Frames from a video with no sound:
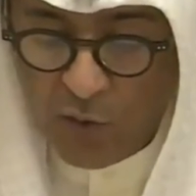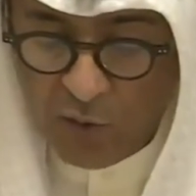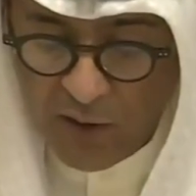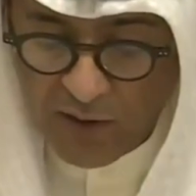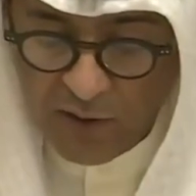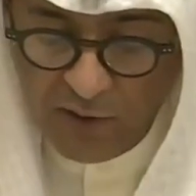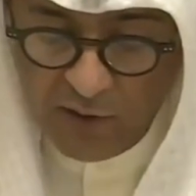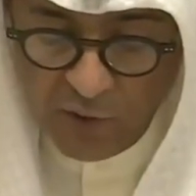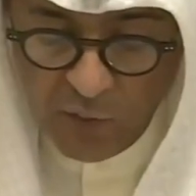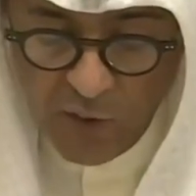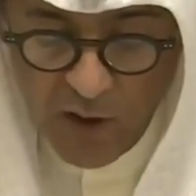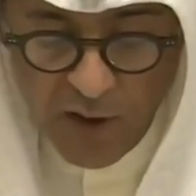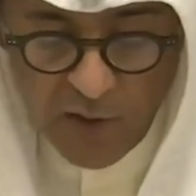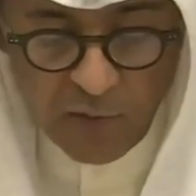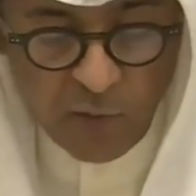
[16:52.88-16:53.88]
our
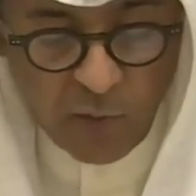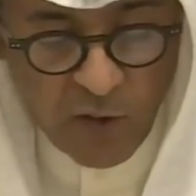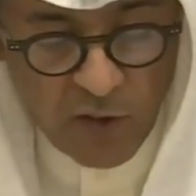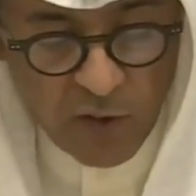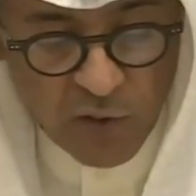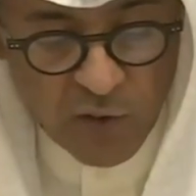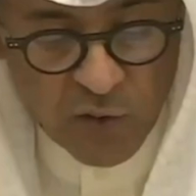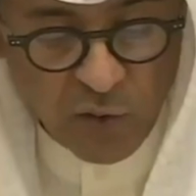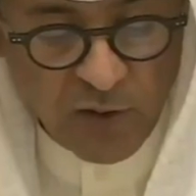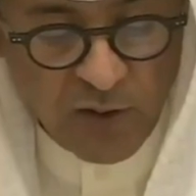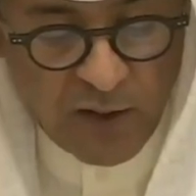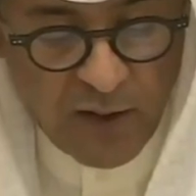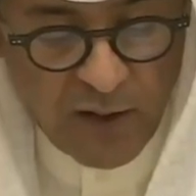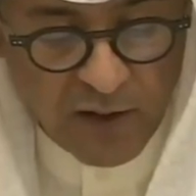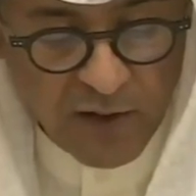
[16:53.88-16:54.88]
respect
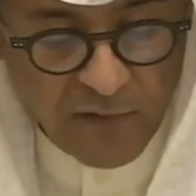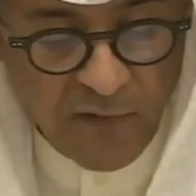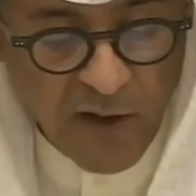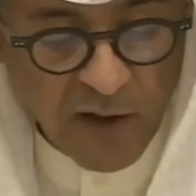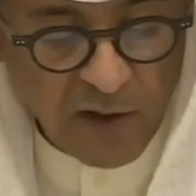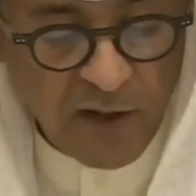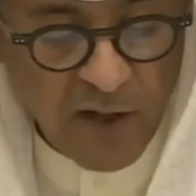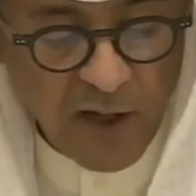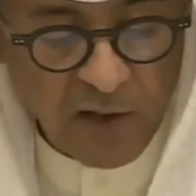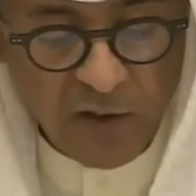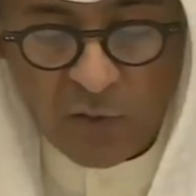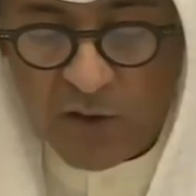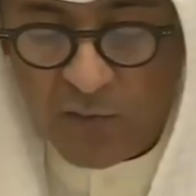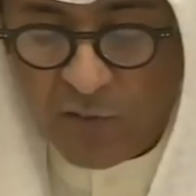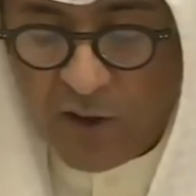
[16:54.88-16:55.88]

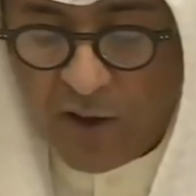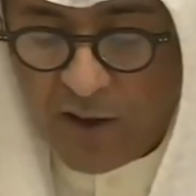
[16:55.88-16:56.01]
to the